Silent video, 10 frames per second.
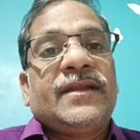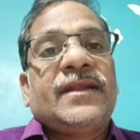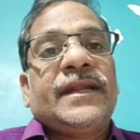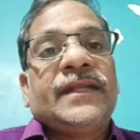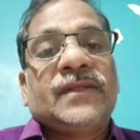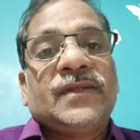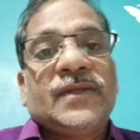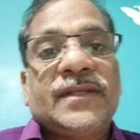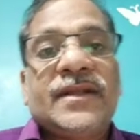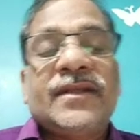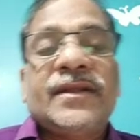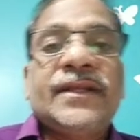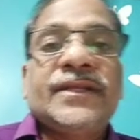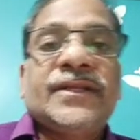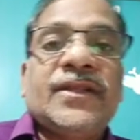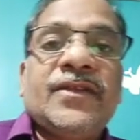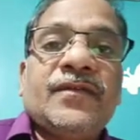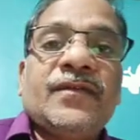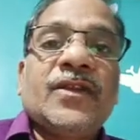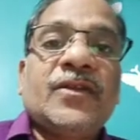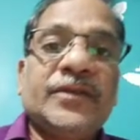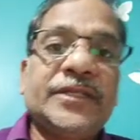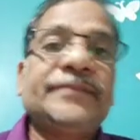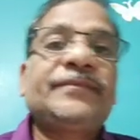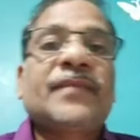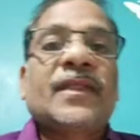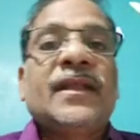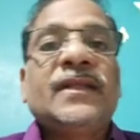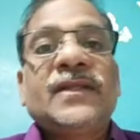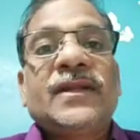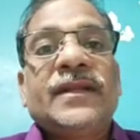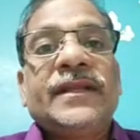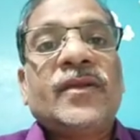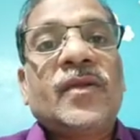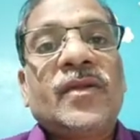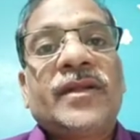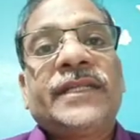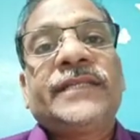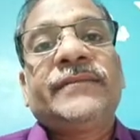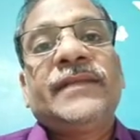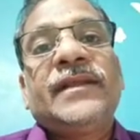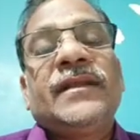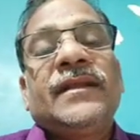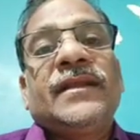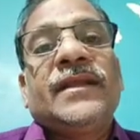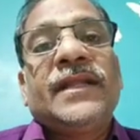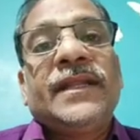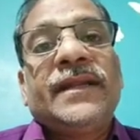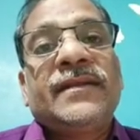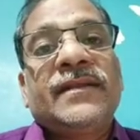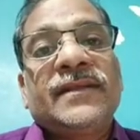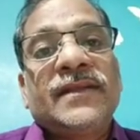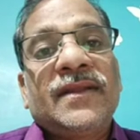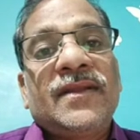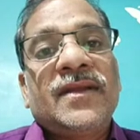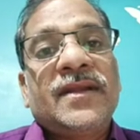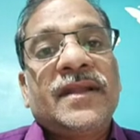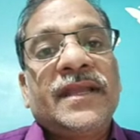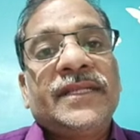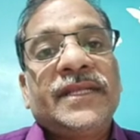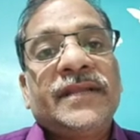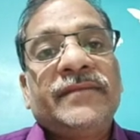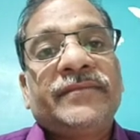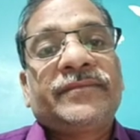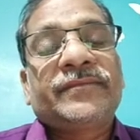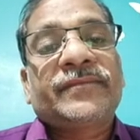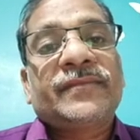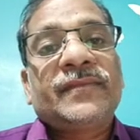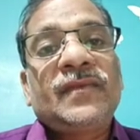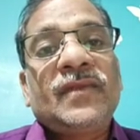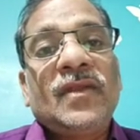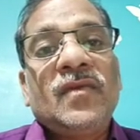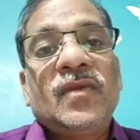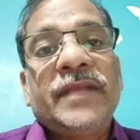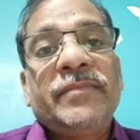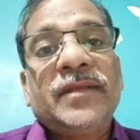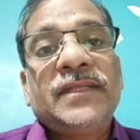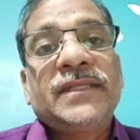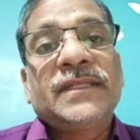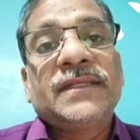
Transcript: and extracellular addition. Are you followed? Is it clear or not? In intracellular digestion, what happens?